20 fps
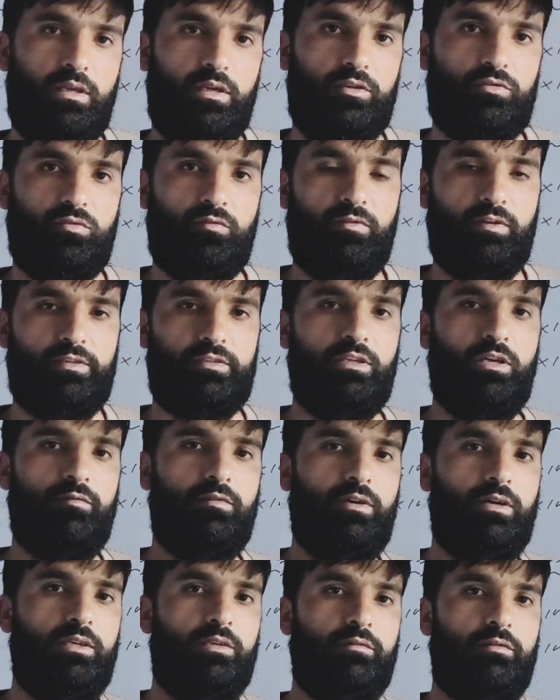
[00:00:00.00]
So first of
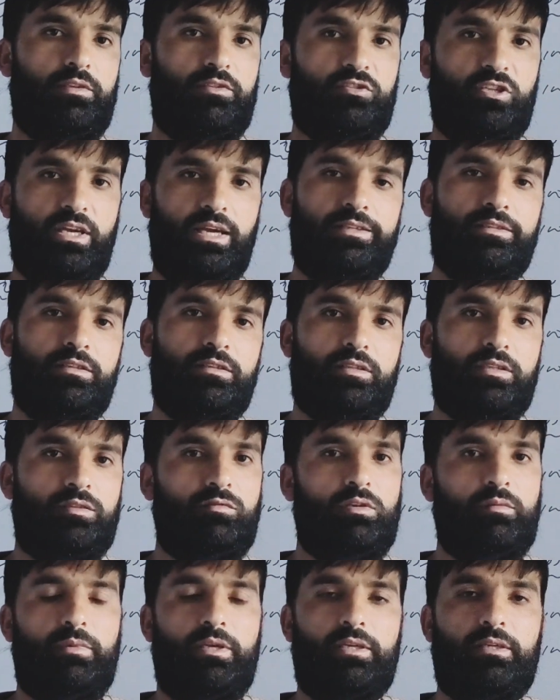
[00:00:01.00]
all, you will change it,
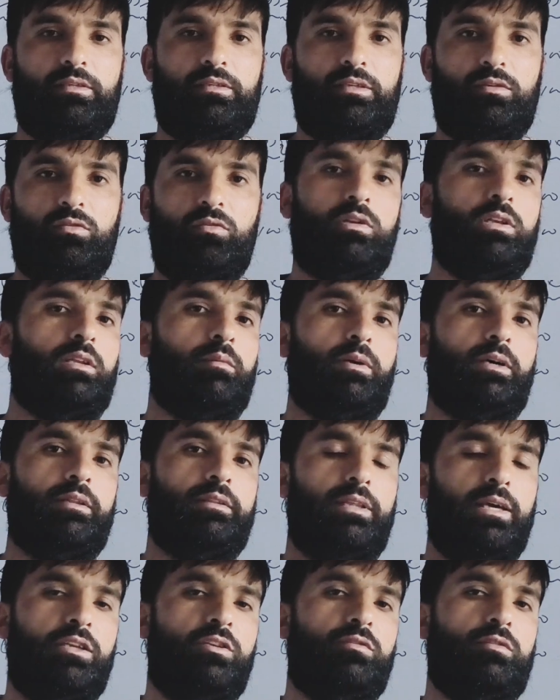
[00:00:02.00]
you will make it a whole number,
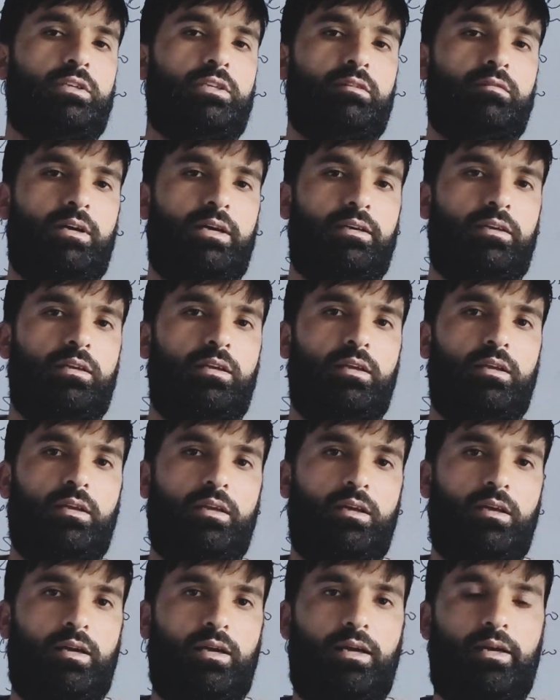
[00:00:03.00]
then you will divide,
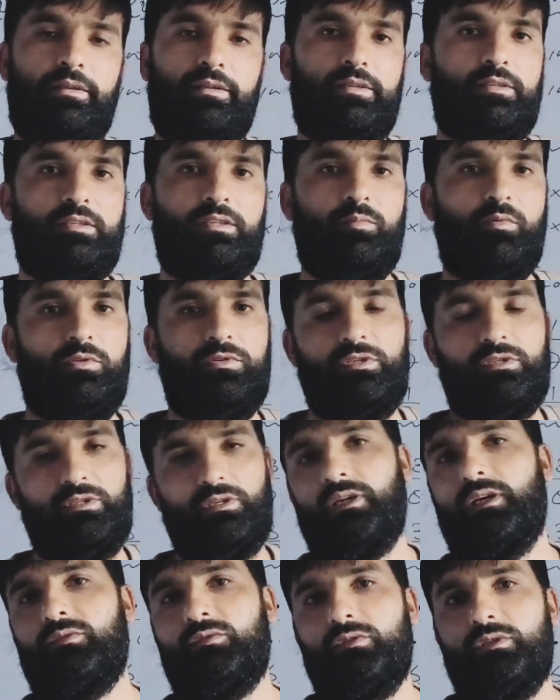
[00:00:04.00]
and this is the procedure
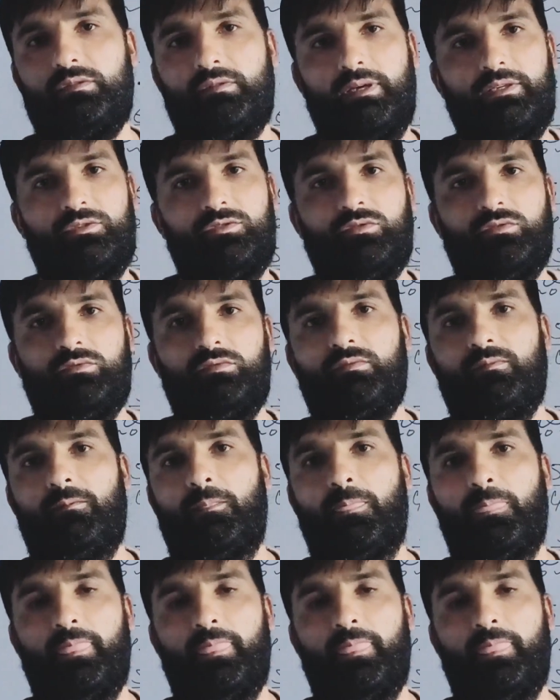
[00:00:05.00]
how to divide two